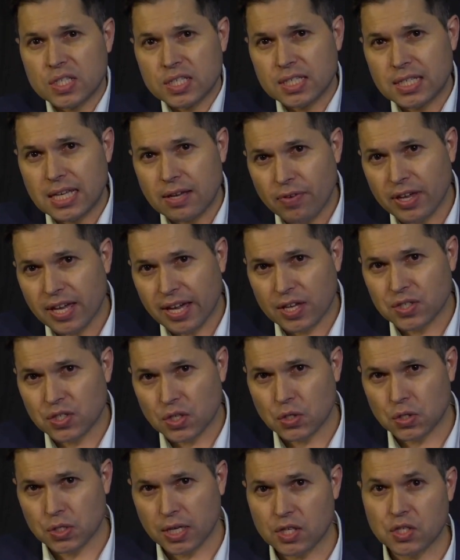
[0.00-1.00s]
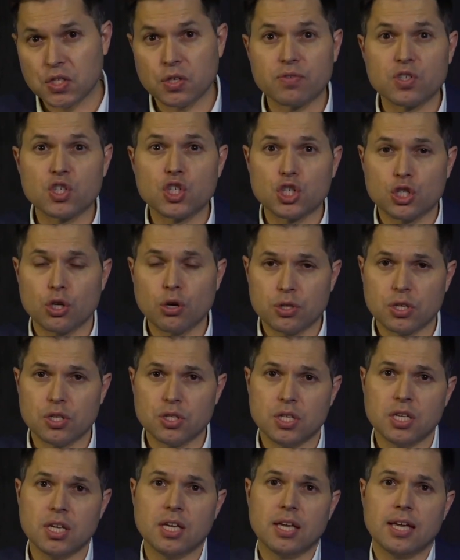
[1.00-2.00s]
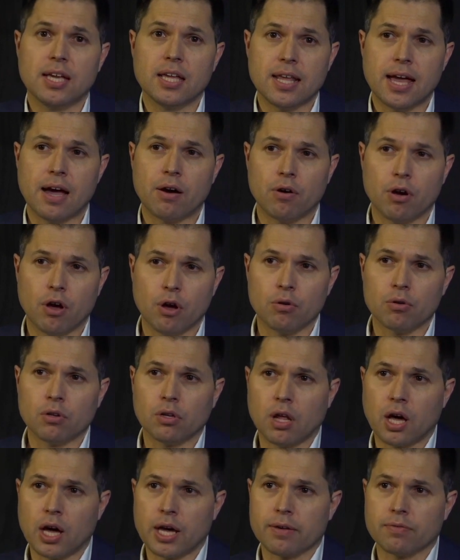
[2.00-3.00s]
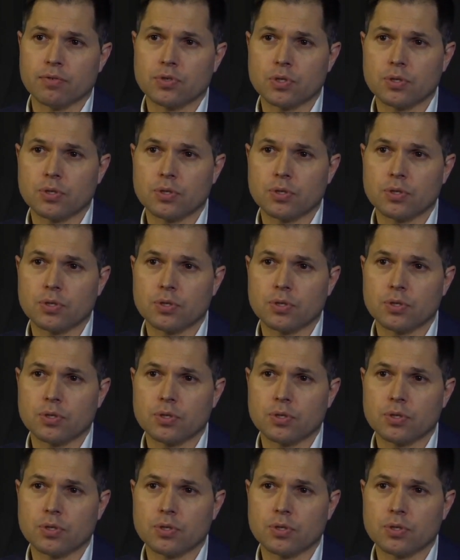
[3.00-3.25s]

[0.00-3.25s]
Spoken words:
giving us a sense of certainty in our own lives.